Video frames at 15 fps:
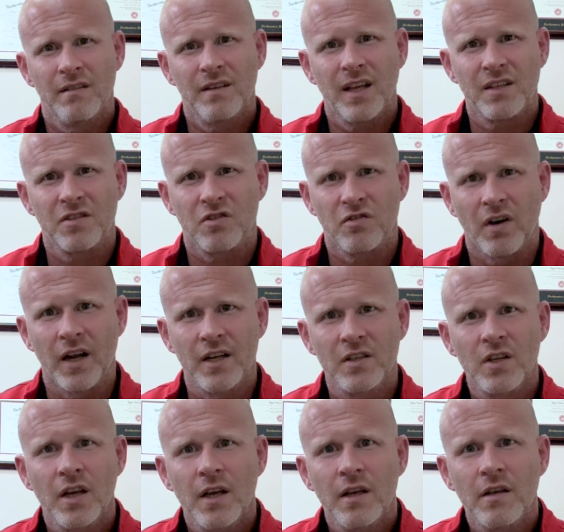that's
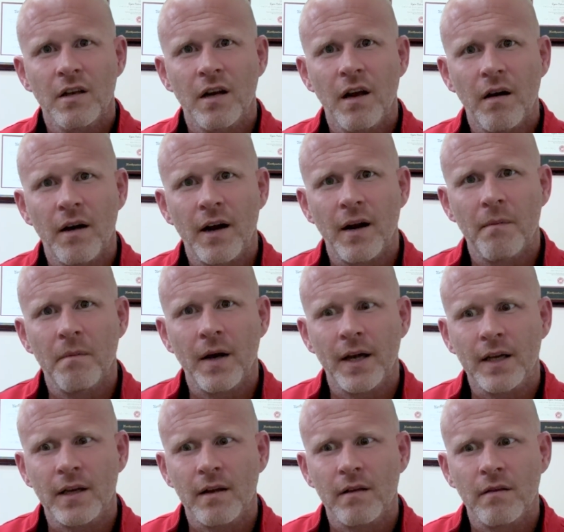strange, and I'm
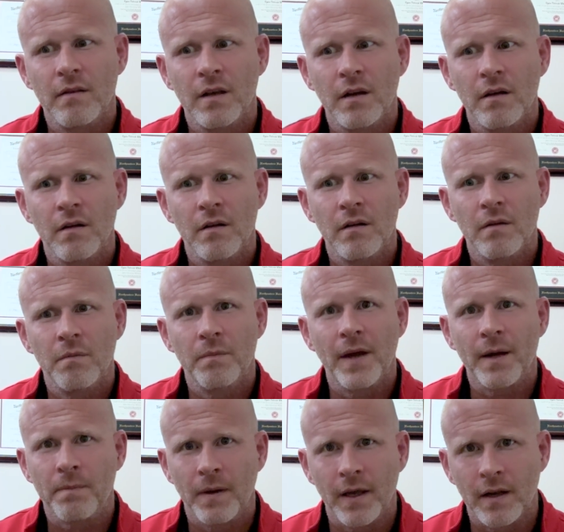like, their
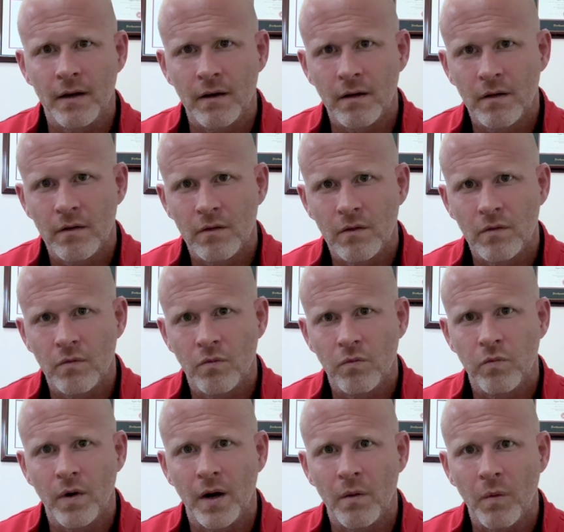back pain
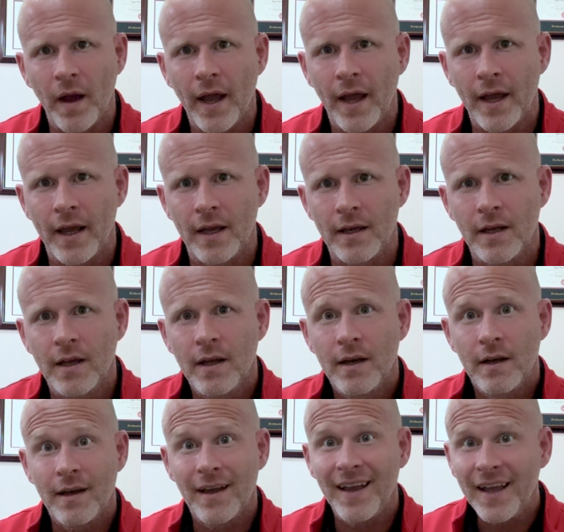went away
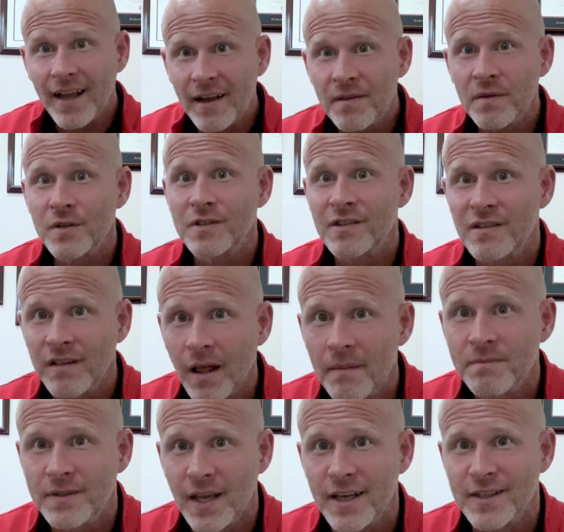and their
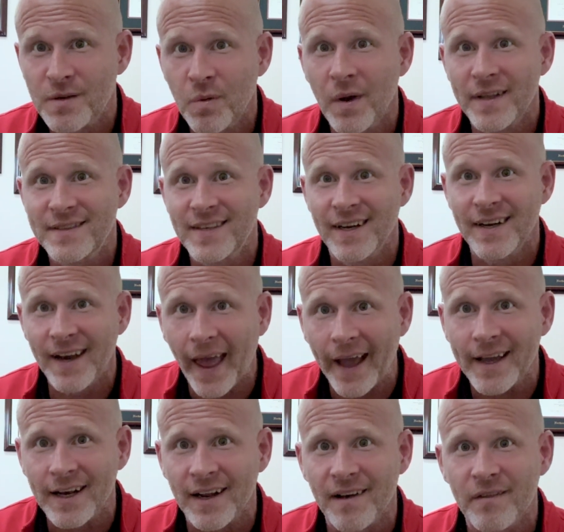slump test went to
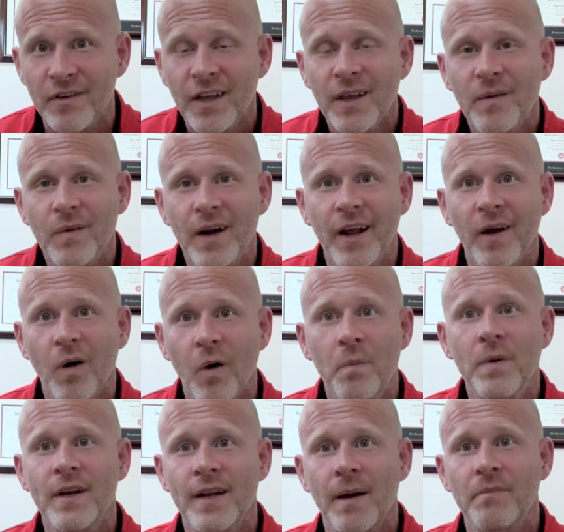negative when I
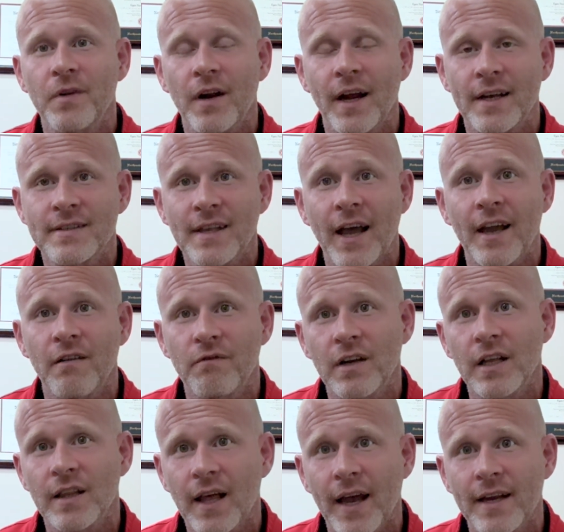opened up their SI and
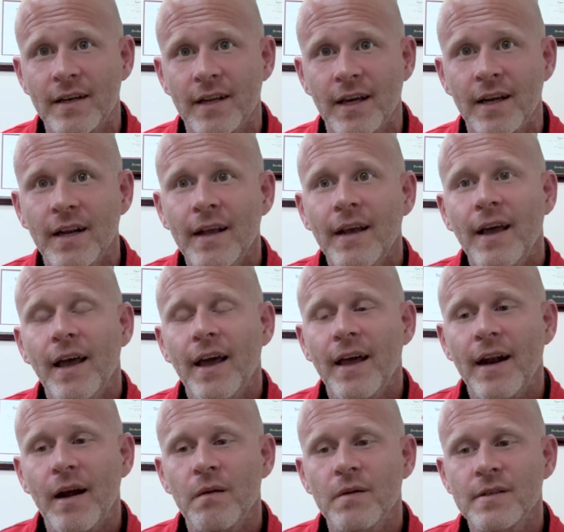realigned it.
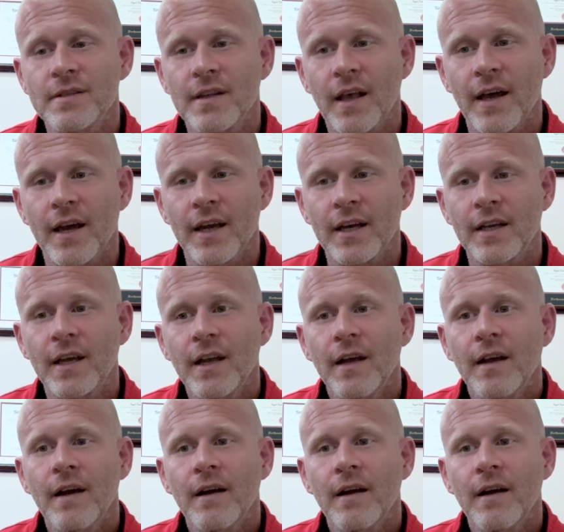And I was like,